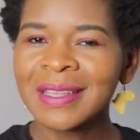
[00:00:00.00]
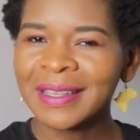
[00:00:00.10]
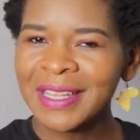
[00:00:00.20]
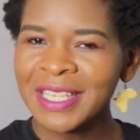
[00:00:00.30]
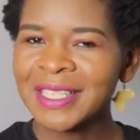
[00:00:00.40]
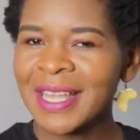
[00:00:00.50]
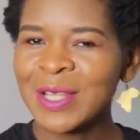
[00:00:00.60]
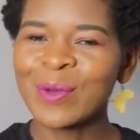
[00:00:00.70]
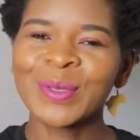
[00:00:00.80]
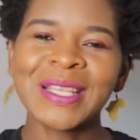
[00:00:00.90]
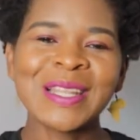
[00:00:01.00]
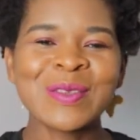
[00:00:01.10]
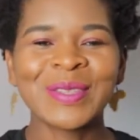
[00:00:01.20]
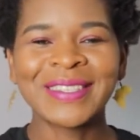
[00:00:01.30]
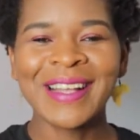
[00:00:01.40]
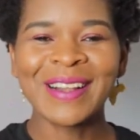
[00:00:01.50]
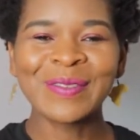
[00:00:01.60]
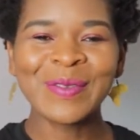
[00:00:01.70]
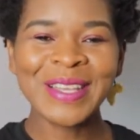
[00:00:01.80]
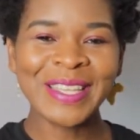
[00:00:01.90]
Digitally upskilling
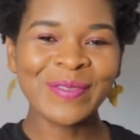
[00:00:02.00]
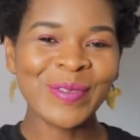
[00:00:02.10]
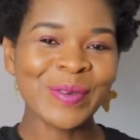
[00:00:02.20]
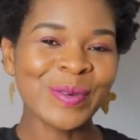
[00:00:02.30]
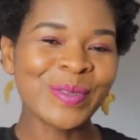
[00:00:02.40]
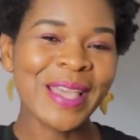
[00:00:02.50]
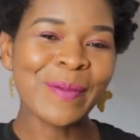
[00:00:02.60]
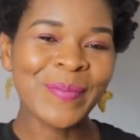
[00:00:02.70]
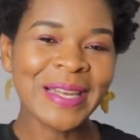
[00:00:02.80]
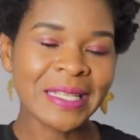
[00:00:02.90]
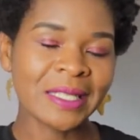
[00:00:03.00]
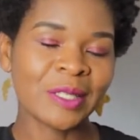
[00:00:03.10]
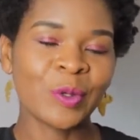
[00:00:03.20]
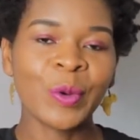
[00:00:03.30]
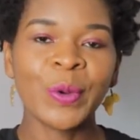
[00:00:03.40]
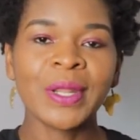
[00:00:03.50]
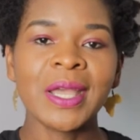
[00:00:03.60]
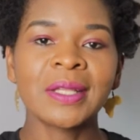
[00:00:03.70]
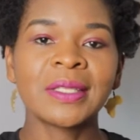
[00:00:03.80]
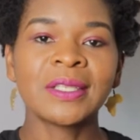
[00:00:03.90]
yourself will give you the ability to
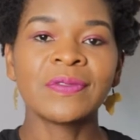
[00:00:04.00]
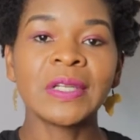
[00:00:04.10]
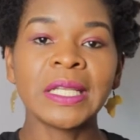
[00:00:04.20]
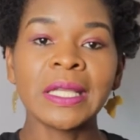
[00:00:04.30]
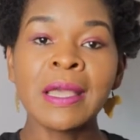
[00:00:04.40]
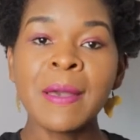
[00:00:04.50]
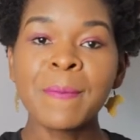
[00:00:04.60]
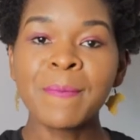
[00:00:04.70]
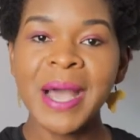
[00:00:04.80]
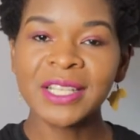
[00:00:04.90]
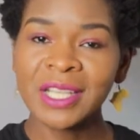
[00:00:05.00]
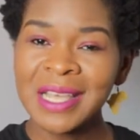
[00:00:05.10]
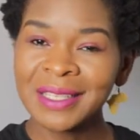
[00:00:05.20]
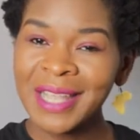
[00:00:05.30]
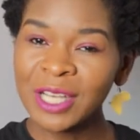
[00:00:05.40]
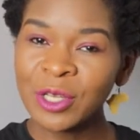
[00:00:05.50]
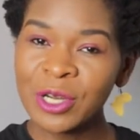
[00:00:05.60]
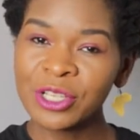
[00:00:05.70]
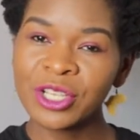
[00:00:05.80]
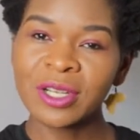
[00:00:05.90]
creatively match
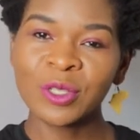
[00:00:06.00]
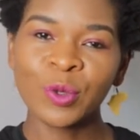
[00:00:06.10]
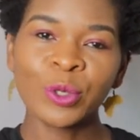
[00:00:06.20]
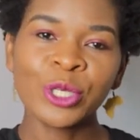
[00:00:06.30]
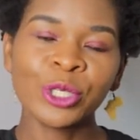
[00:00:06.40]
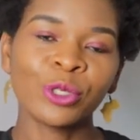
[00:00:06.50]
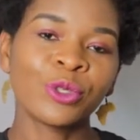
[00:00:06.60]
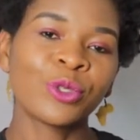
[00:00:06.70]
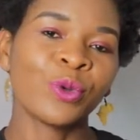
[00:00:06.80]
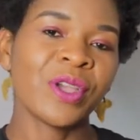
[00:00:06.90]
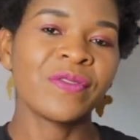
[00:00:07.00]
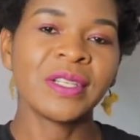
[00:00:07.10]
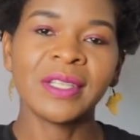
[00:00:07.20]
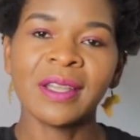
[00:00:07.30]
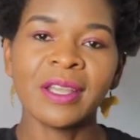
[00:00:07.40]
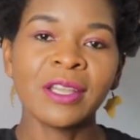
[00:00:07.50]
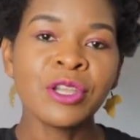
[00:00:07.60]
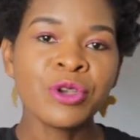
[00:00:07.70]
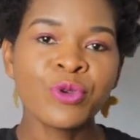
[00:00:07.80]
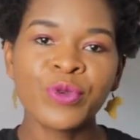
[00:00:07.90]
technological solutions to everyday
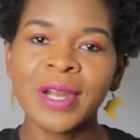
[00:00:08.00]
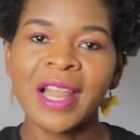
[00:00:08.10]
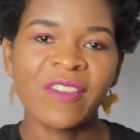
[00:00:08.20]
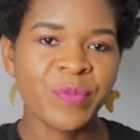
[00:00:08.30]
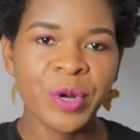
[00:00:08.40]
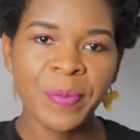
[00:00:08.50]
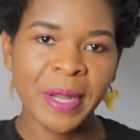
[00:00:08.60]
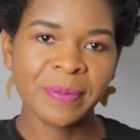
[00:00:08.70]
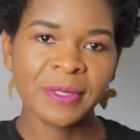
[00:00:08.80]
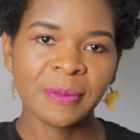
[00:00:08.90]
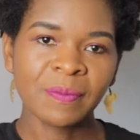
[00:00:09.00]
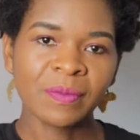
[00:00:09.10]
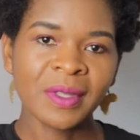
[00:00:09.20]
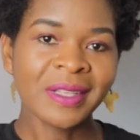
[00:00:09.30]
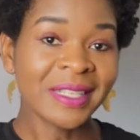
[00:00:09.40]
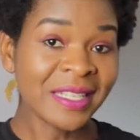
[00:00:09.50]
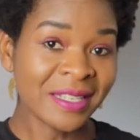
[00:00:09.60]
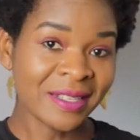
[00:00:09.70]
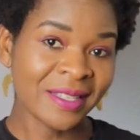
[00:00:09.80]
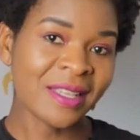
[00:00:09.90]
real-life problems.
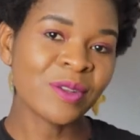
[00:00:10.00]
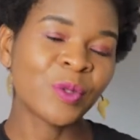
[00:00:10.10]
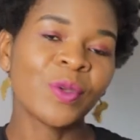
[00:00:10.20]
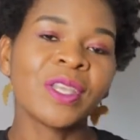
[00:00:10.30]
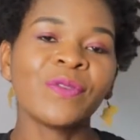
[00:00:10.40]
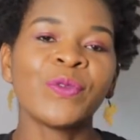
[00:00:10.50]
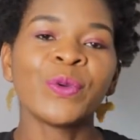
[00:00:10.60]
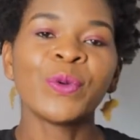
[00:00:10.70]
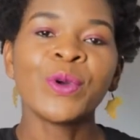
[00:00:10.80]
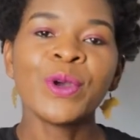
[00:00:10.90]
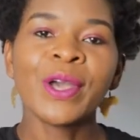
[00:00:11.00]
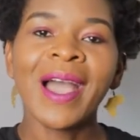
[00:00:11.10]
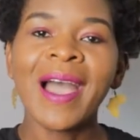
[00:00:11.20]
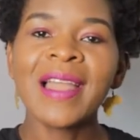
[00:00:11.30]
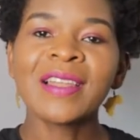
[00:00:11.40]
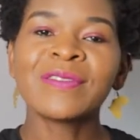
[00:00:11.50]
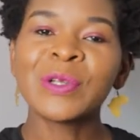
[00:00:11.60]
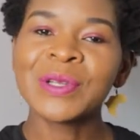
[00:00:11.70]
Digital skills will give you a high-level